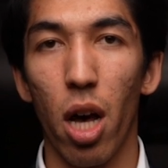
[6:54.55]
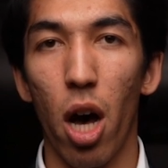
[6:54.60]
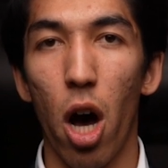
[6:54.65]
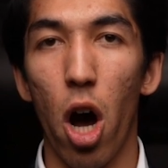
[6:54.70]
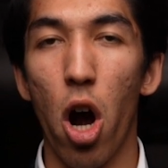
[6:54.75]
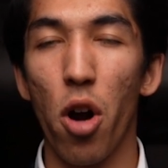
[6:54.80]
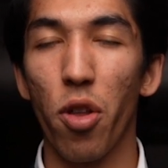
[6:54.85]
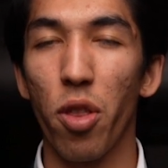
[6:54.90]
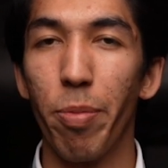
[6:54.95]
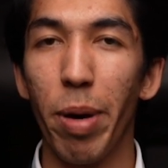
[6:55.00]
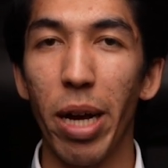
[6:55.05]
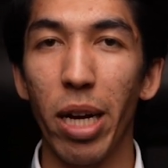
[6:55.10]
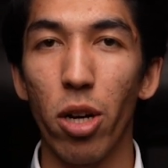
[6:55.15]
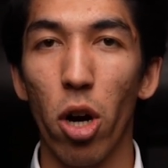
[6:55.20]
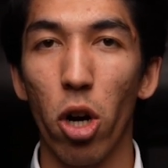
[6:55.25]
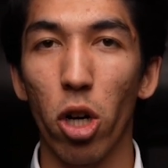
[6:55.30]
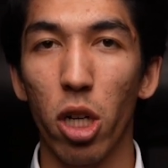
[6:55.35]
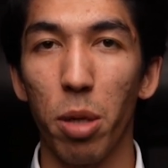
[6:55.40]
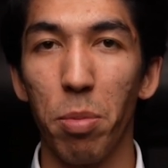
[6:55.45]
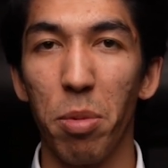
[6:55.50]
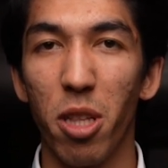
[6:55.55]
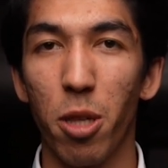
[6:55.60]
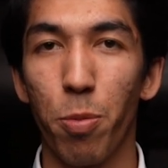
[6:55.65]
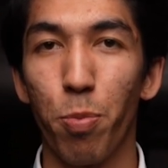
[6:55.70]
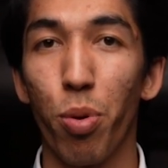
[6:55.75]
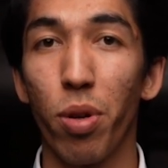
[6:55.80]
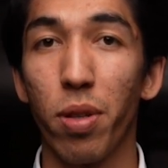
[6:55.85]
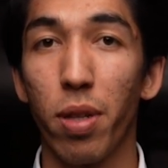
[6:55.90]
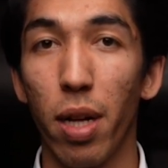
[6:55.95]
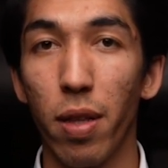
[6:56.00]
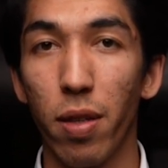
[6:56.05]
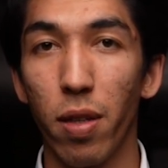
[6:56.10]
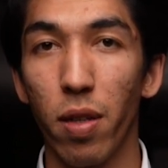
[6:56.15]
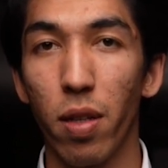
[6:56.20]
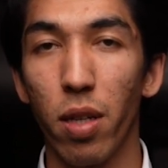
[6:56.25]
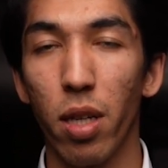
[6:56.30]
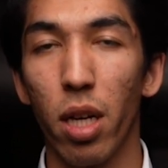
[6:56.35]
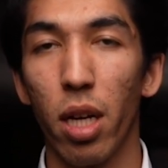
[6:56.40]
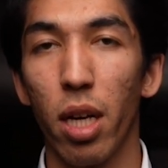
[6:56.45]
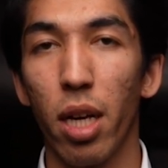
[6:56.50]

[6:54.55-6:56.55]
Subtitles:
Are the main arguments presented